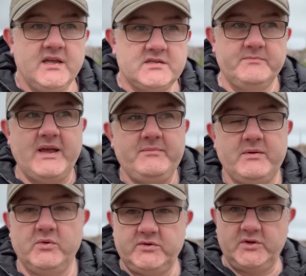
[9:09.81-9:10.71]
So
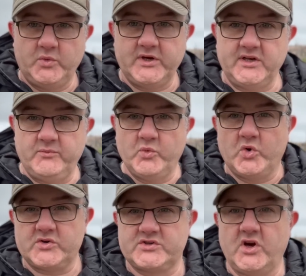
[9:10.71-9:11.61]
maybe we'll do the woodland
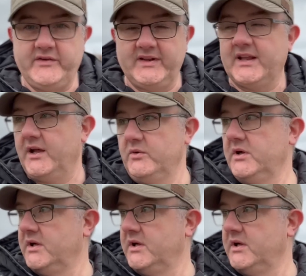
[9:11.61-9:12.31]
walk side of it though.